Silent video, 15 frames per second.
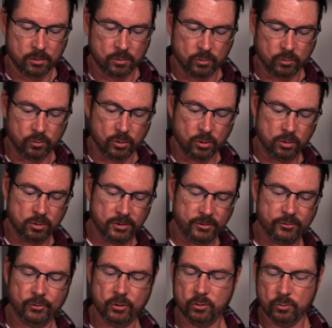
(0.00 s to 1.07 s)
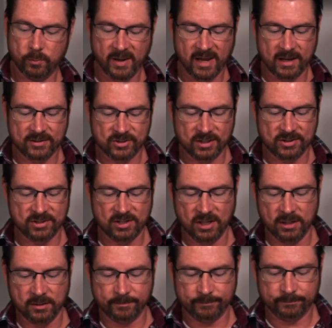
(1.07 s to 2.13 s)
Rolling through pack
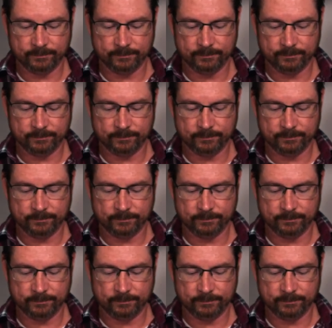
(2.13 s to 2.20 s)
16.